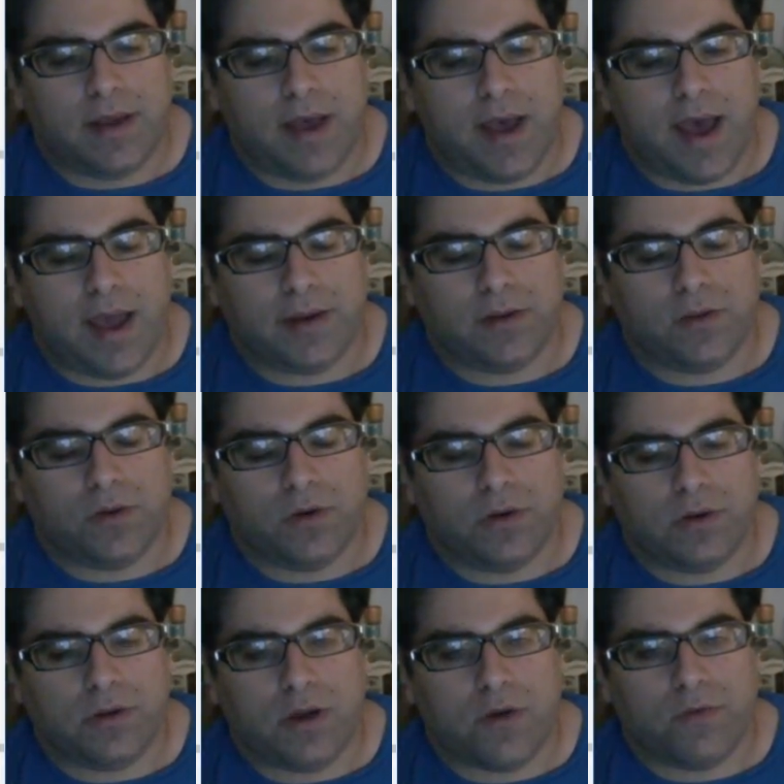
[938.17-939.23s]
on
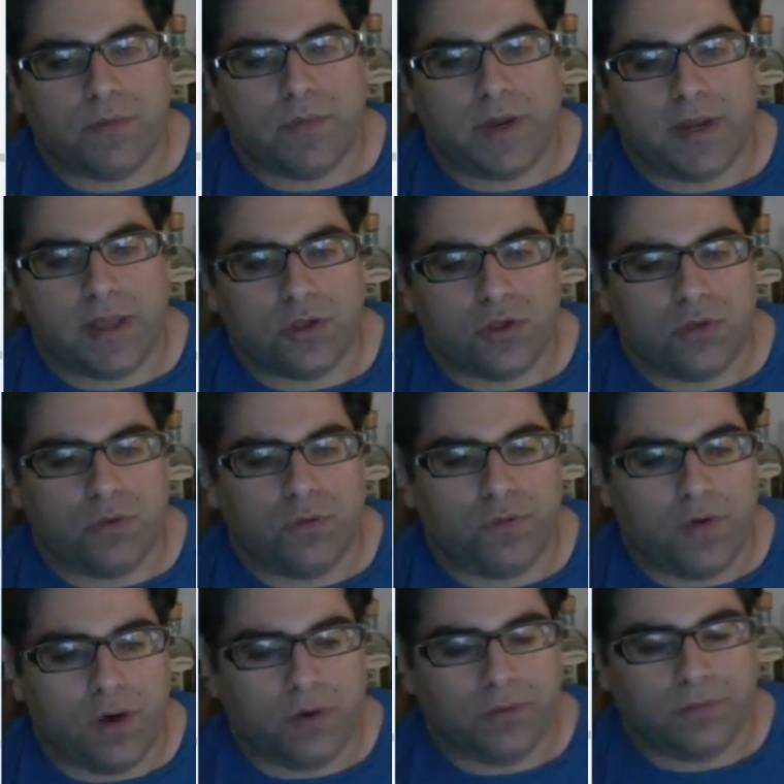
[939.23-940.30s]
your government issued
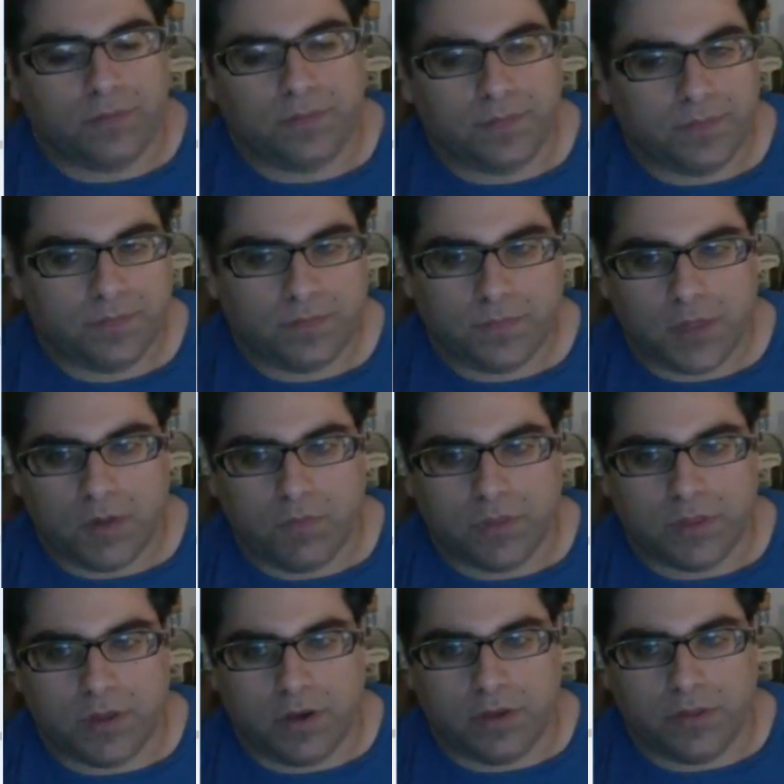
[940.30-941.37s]
phone
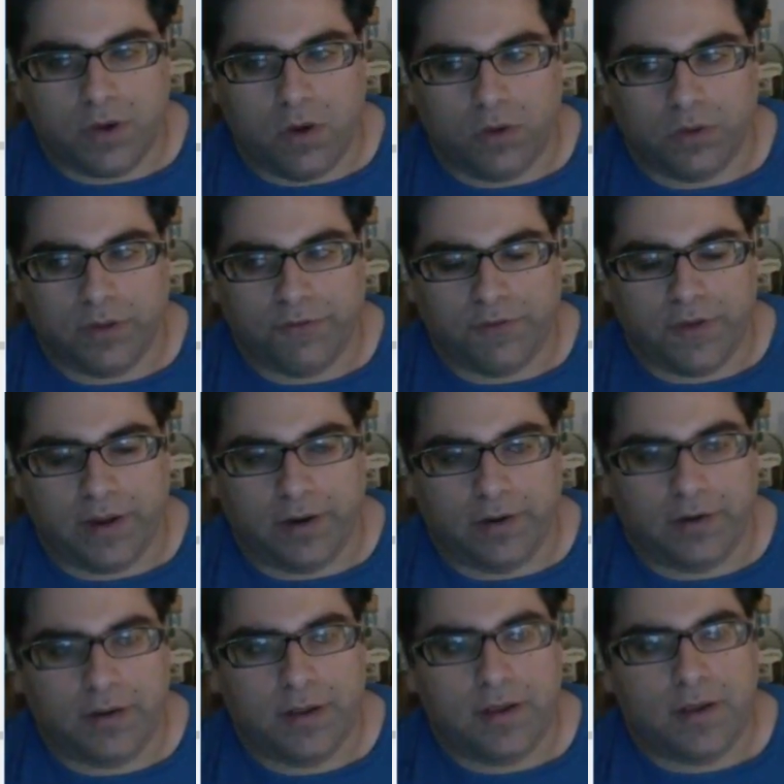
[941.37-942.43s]
with the whole
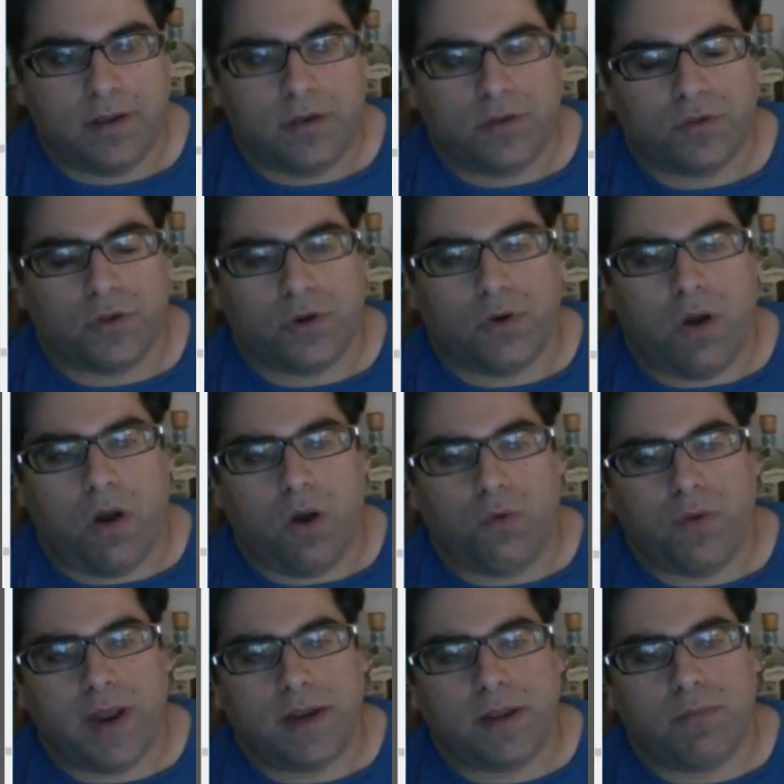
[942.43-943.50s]
affair. So you're
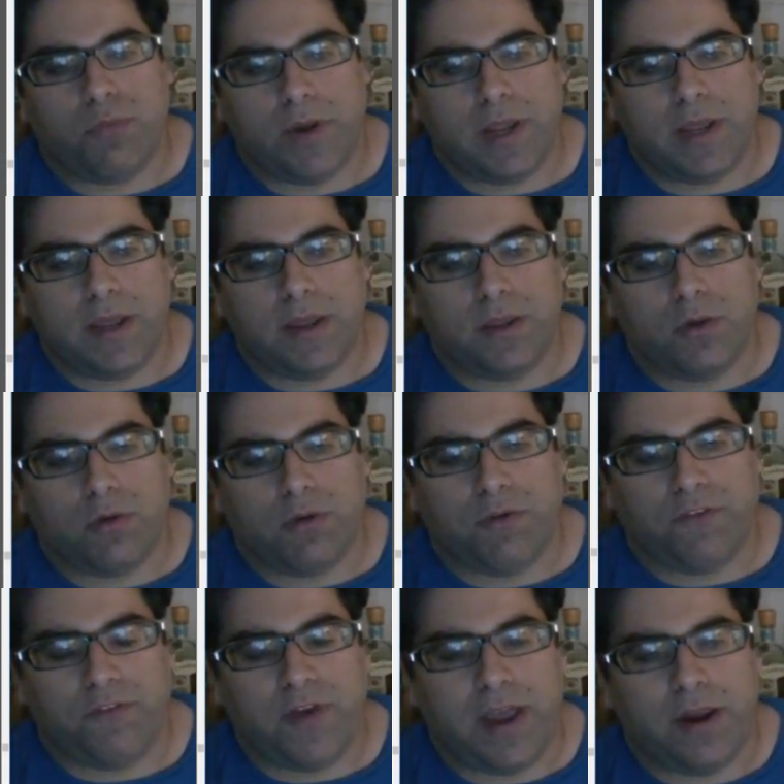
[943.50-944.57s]
already bringing your
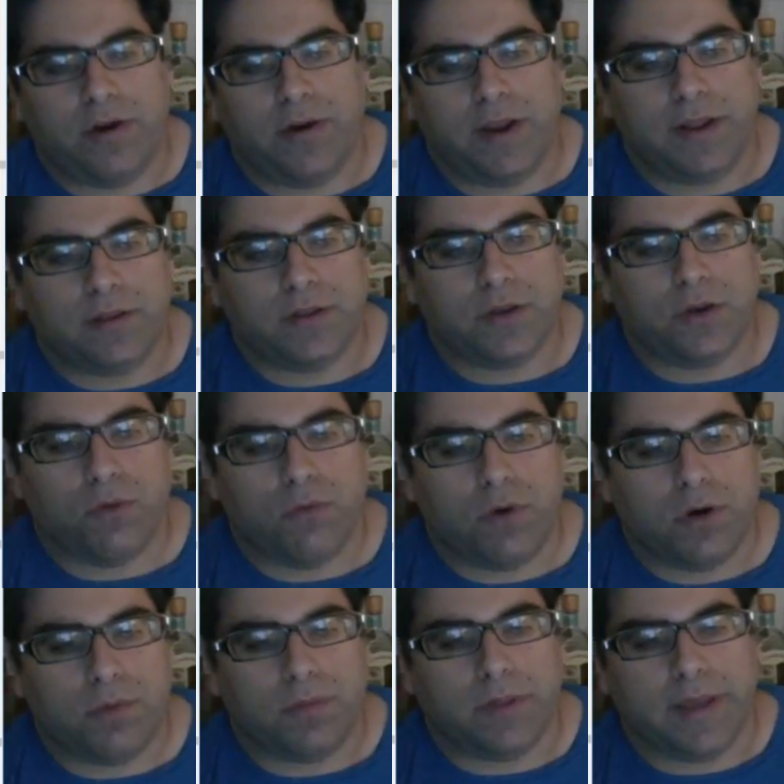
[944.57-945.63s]
affair into your
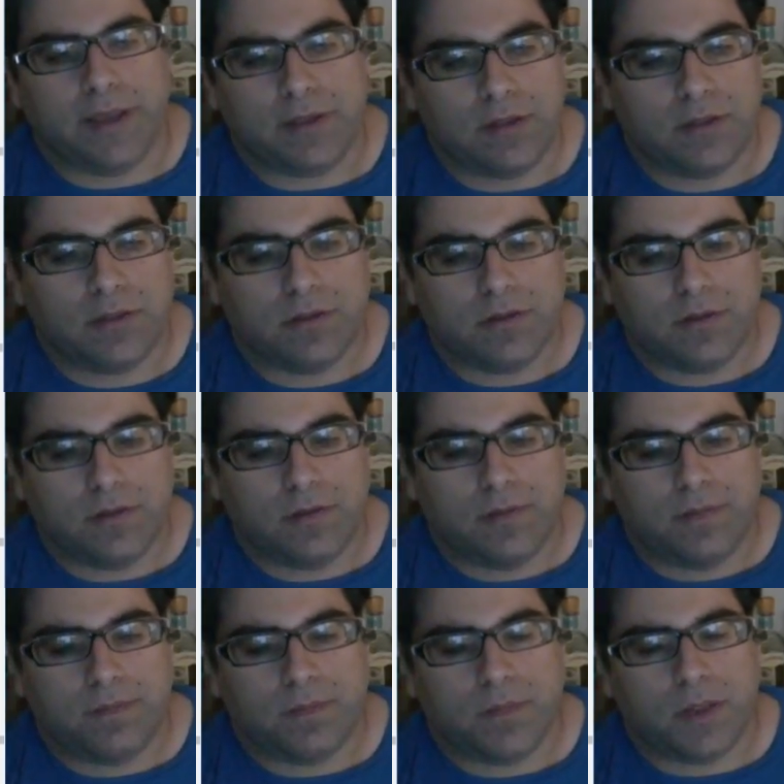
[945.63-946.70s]
workplace,
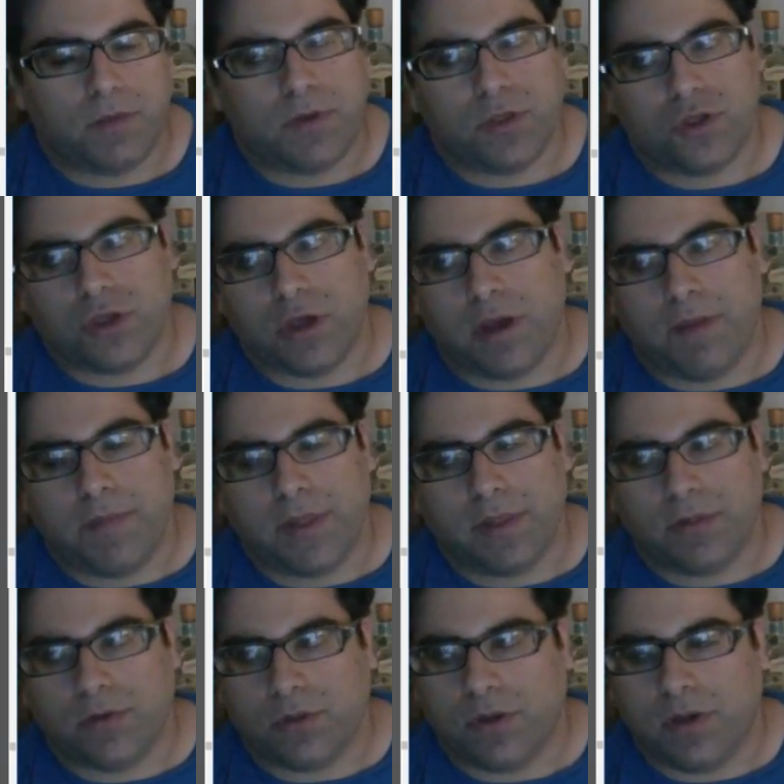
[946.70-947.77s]
which I mean,
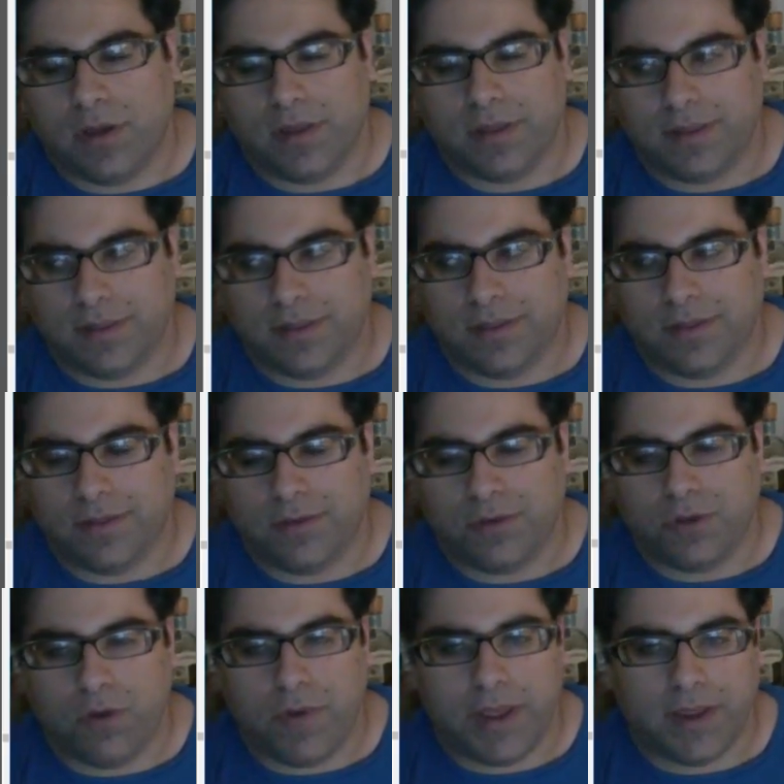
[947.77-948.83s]
there's
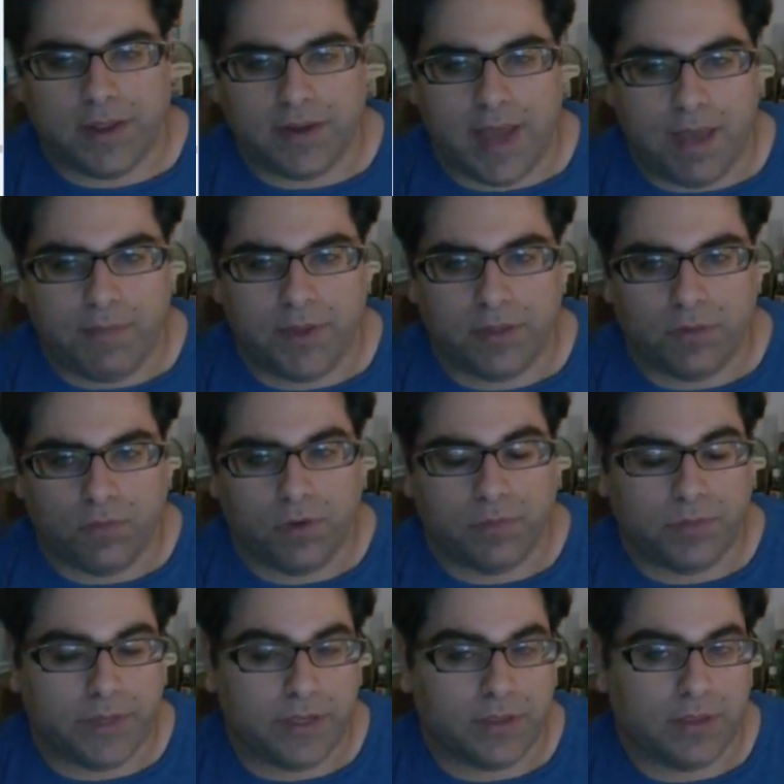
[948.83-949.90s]
no way it cannot be in the
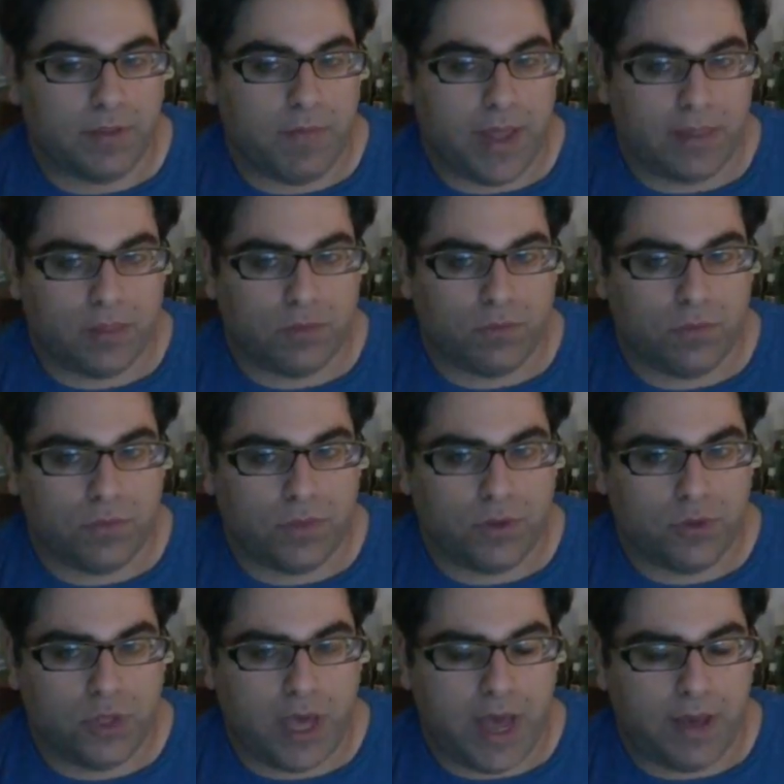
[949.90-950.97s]
workplace. They met through
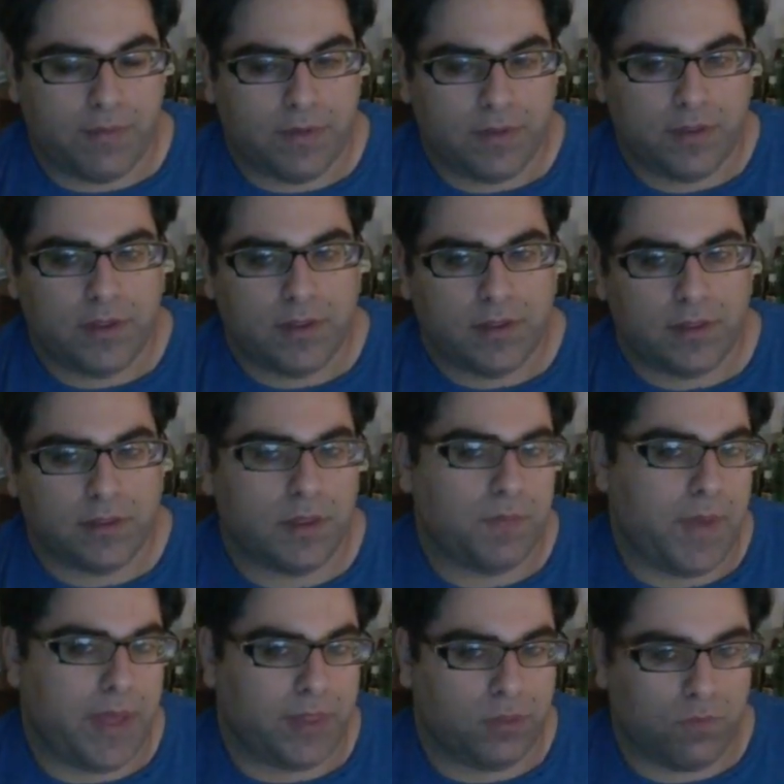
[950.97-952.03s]
their job. They
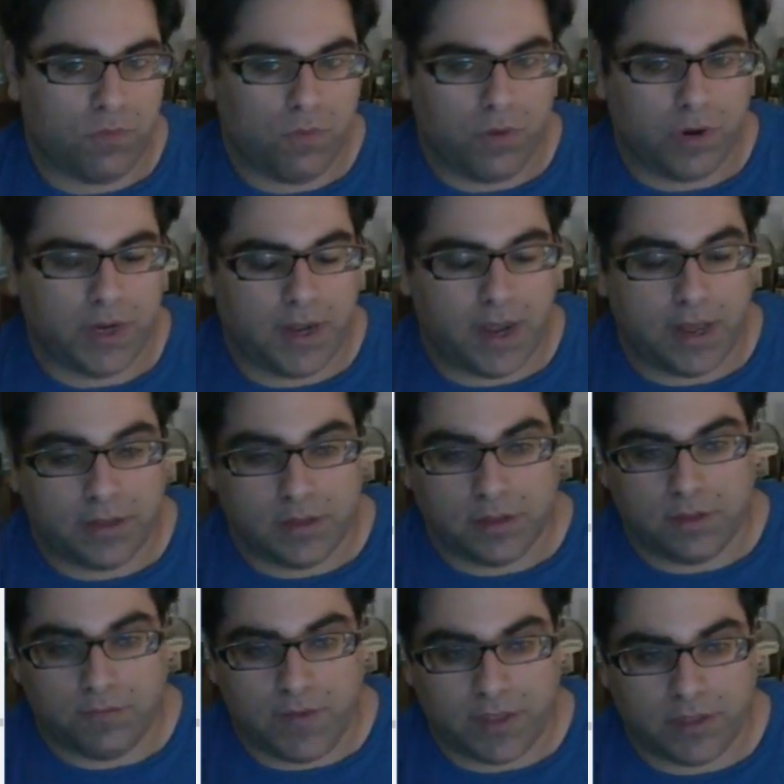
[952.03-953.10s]
met through working on
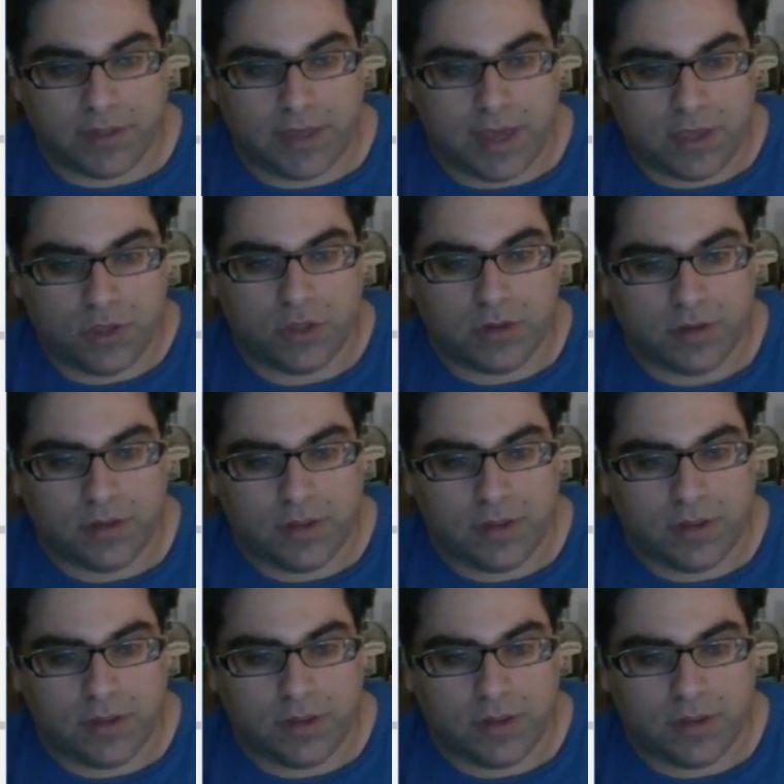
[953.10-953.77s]
this investigation.